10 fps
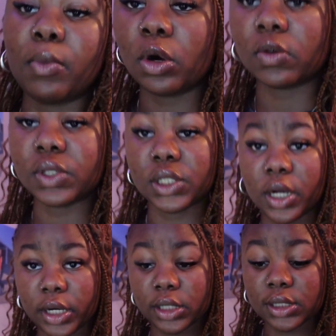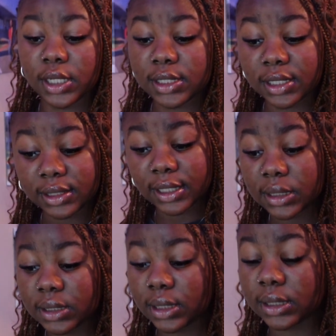more of skirts, cause
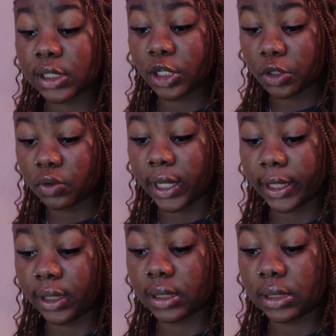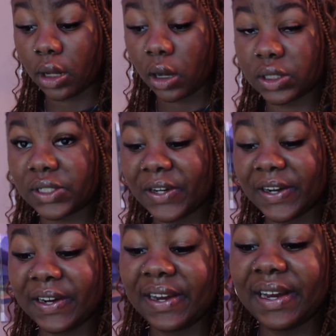this is cute, like this long
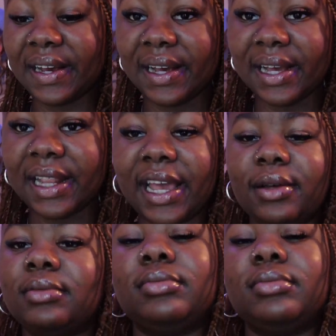skirt. Like,